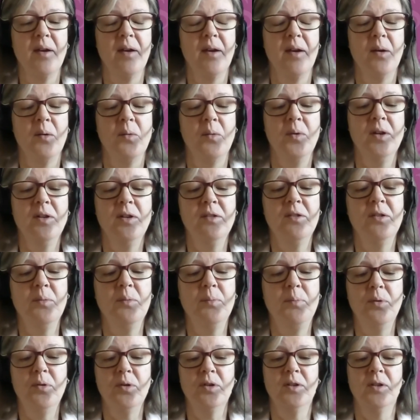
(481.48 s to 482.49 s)
When
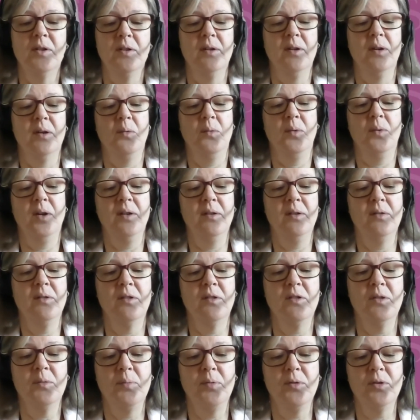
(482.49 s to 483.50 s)
supported
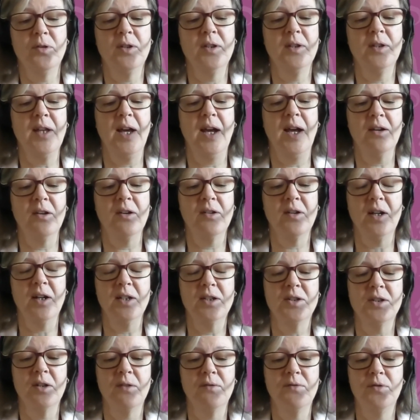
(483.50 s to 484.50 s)

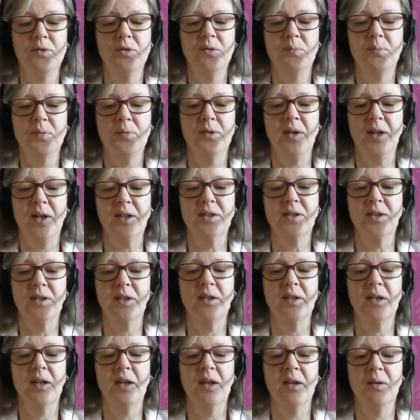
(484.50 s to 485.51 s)
agriculture and food production,
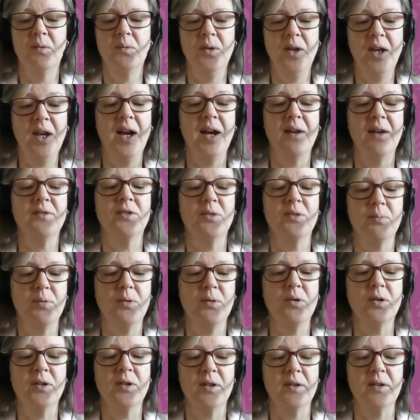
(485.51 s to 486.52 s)
we have
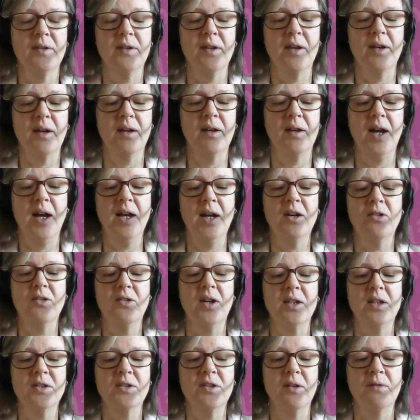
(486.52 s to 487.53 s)
supported
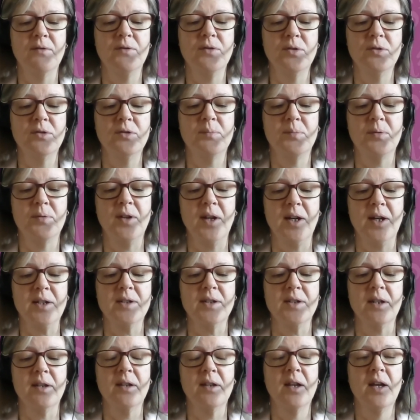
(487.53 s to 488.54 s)
agriculture and food
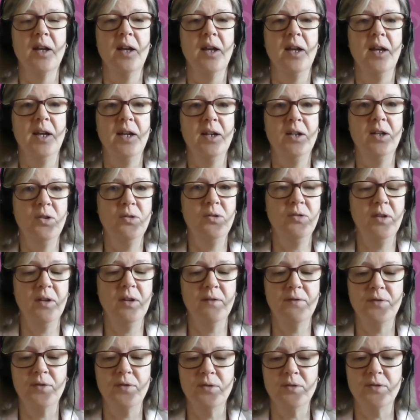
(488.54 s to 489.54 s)
production, including
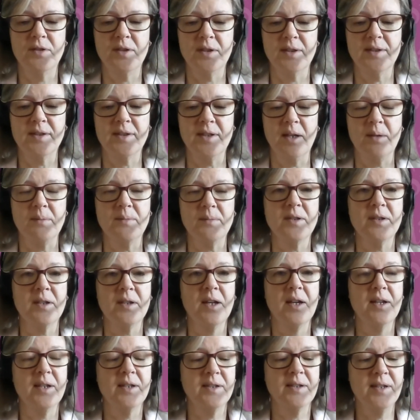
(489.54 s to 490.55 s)
food systems,
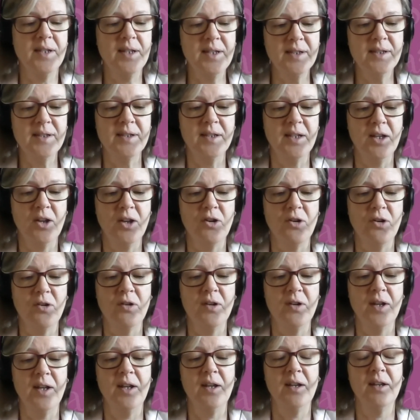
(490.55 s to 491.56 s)
since the
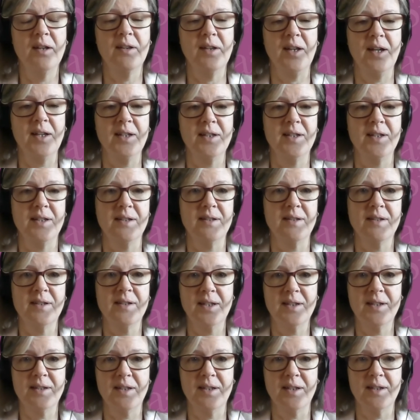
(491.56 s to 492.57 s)
early
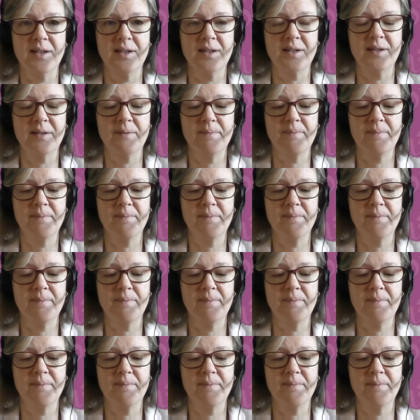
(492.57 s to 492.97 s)
1960s.